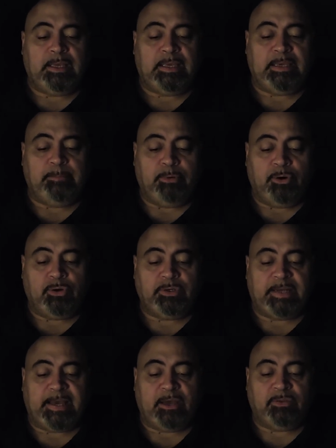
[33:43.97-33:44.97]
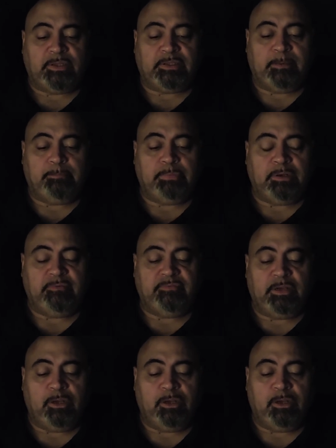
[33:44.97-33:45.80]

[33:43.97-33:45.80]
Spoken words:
He burned down the temple of the